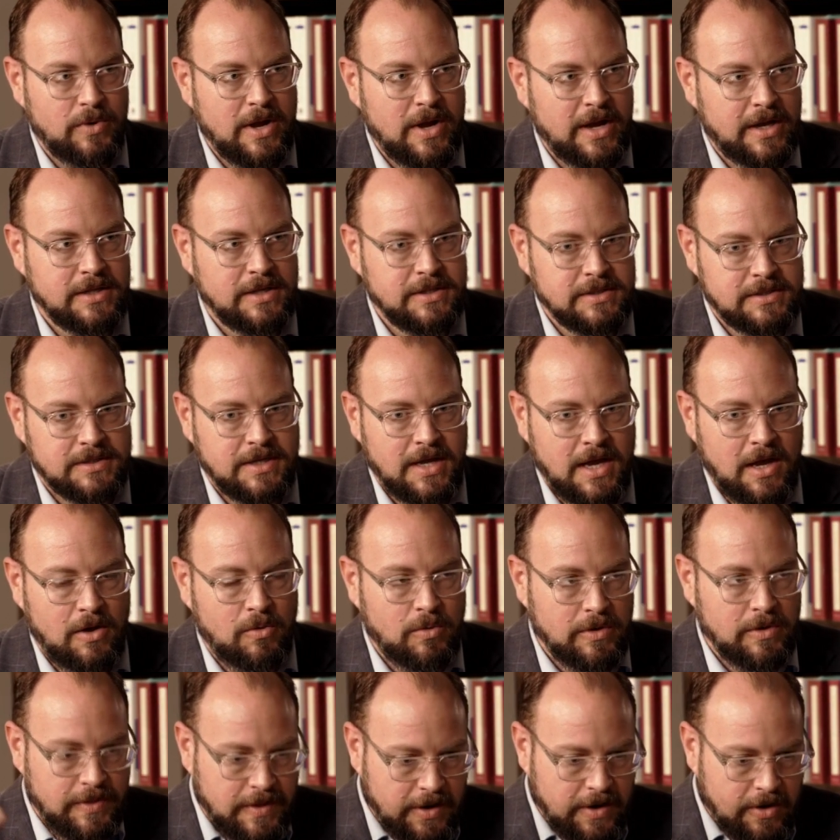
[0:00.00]
reconcile
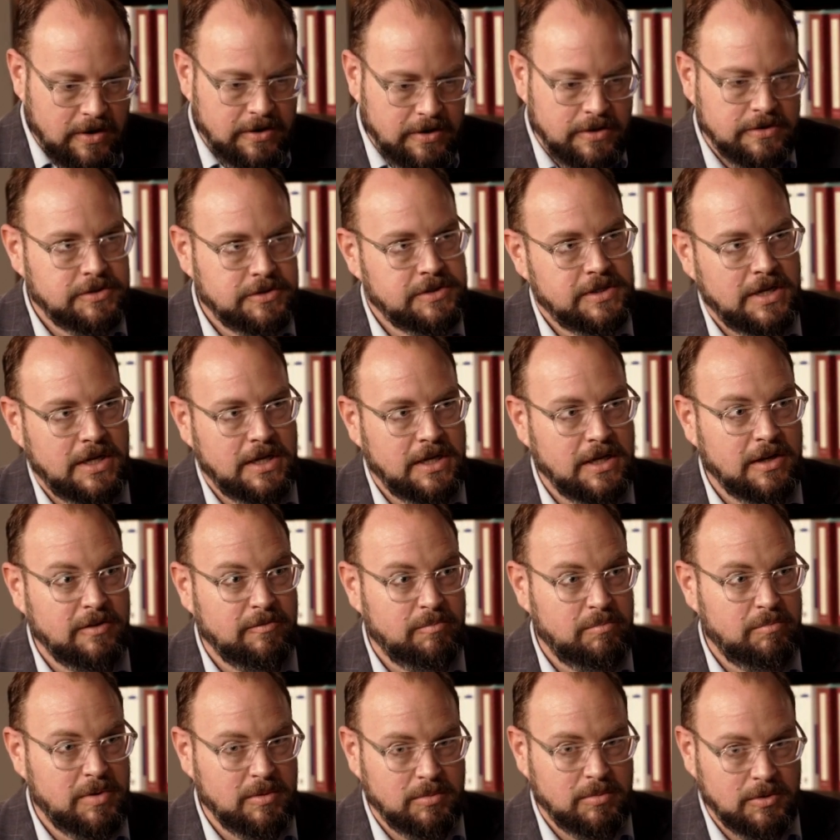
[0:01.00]
with their understanding
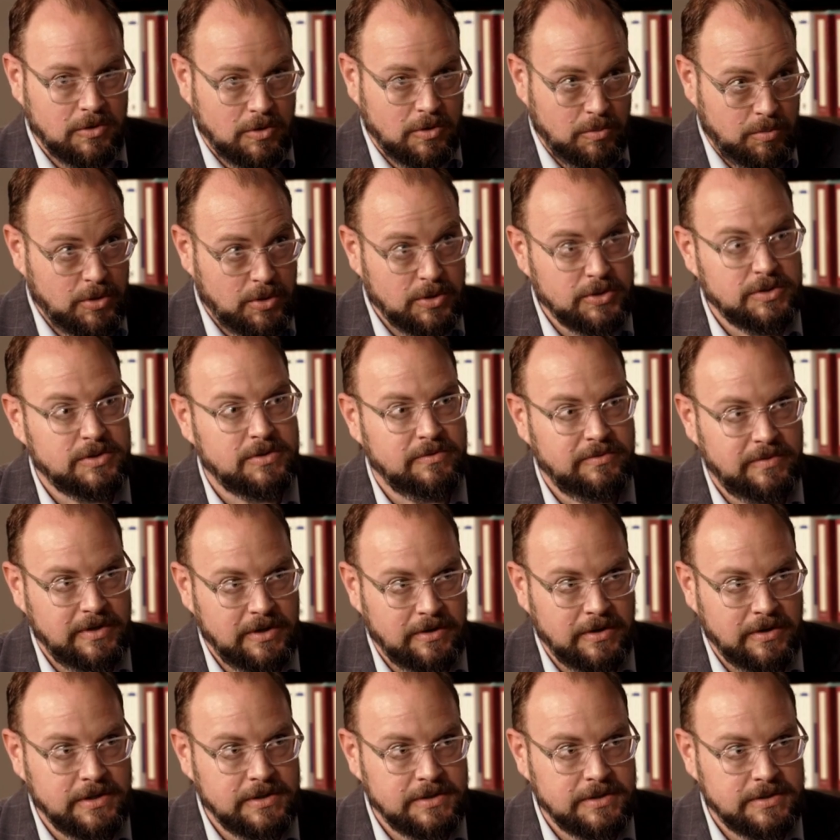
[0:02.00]
of biblical
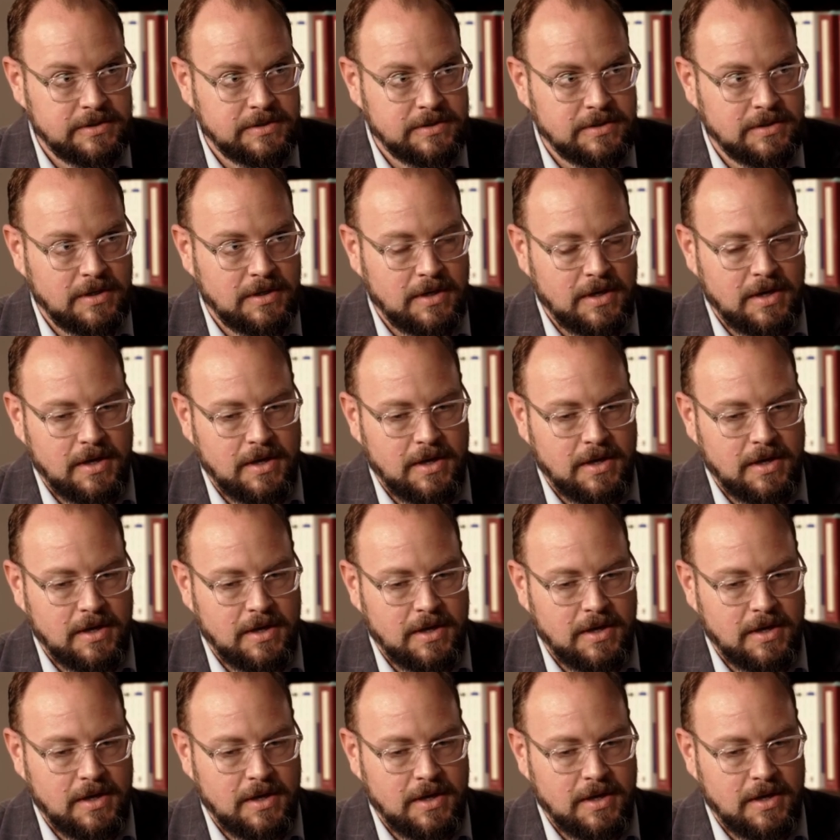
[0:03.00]
perseverance